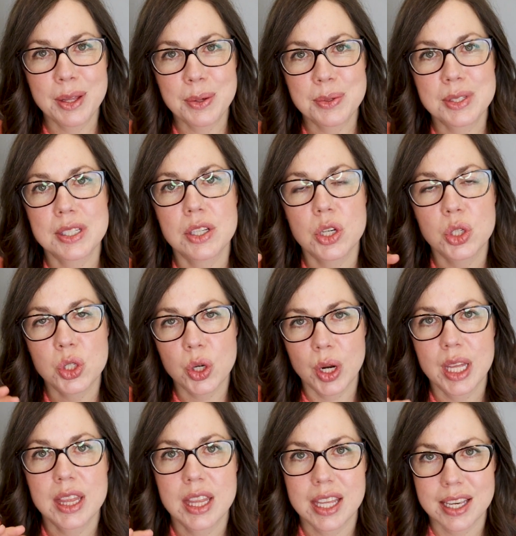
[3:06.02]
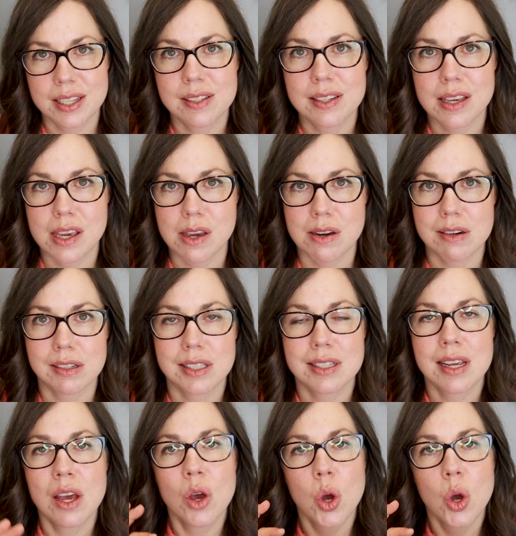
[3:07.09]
loose during these years.